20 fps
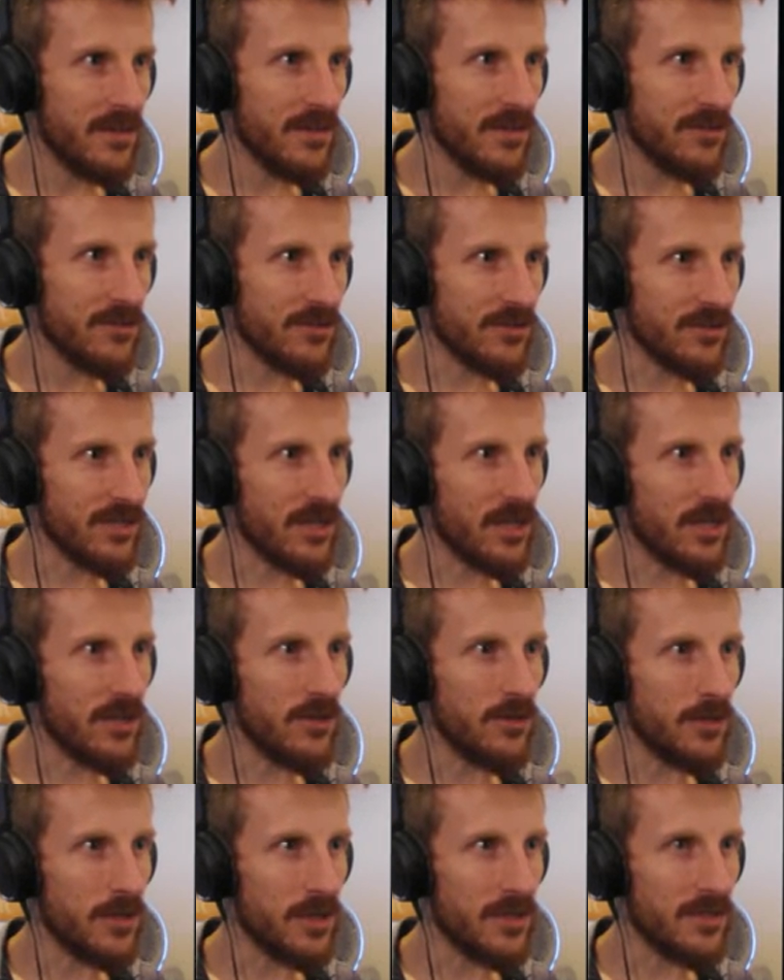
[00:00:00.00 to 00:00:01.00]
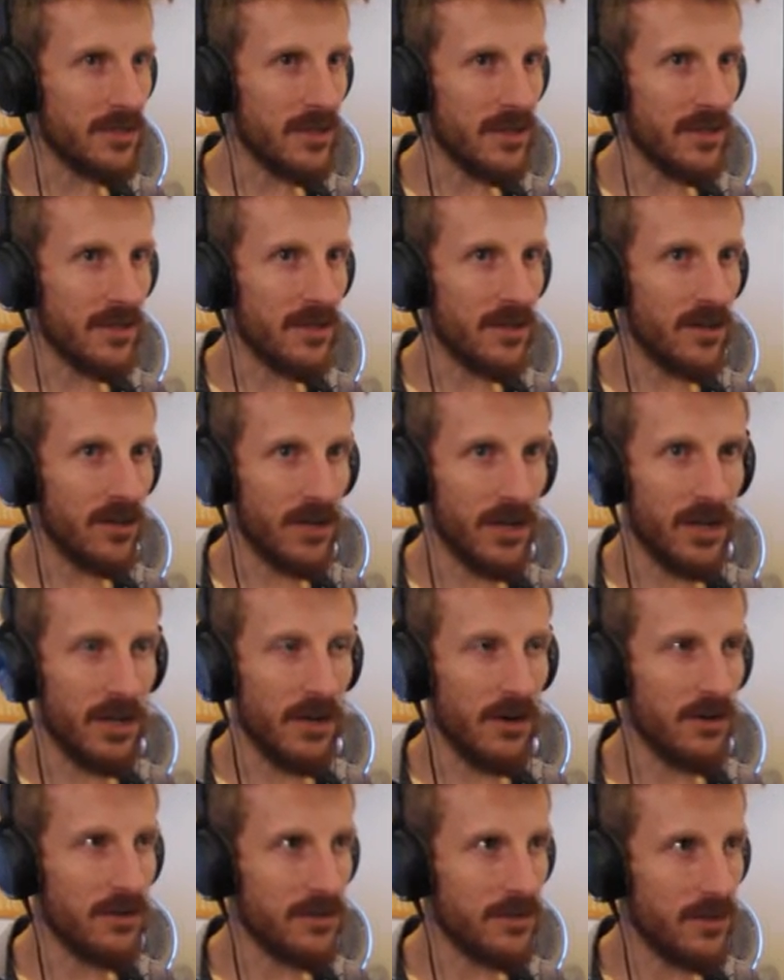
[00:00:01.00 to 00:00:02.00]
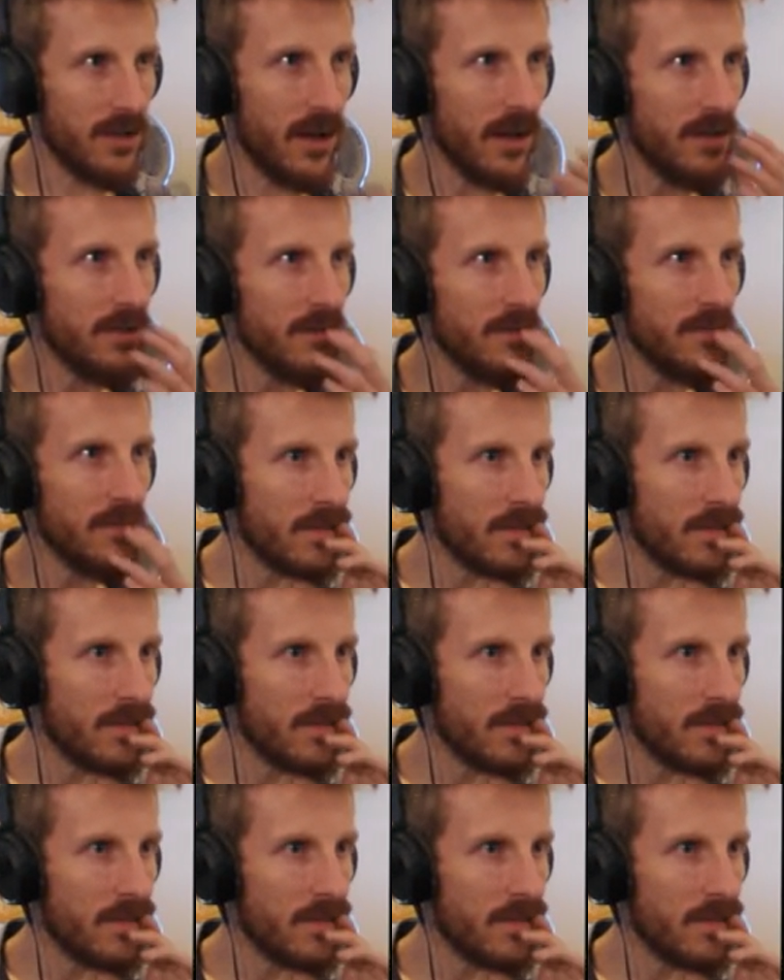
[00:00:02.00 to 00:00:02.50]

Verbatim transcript: It's just gonna open, isn't it? Okay, no, it's not.